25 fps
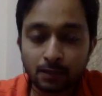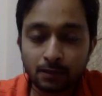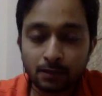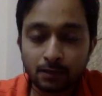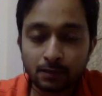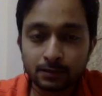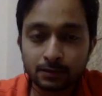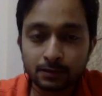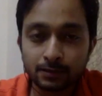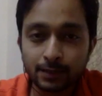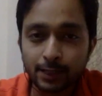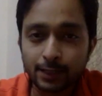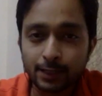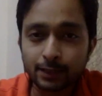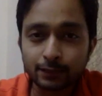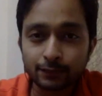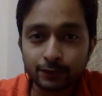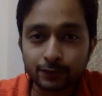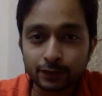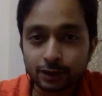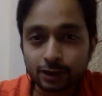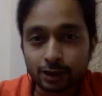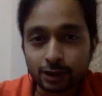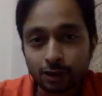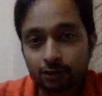things
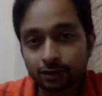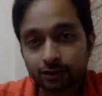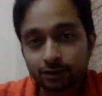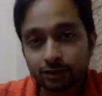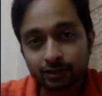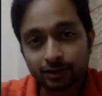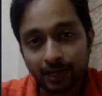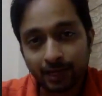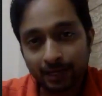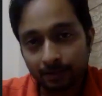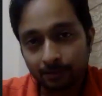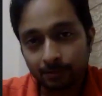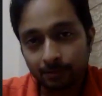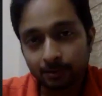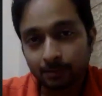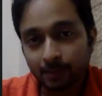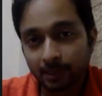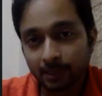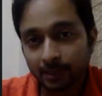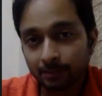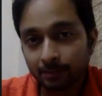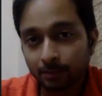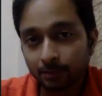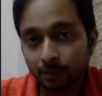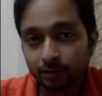which just land up in my
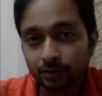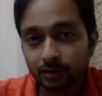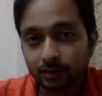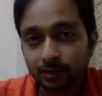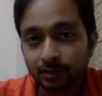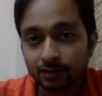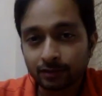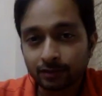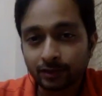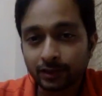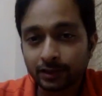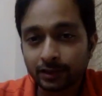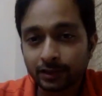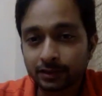inbox, and so I can just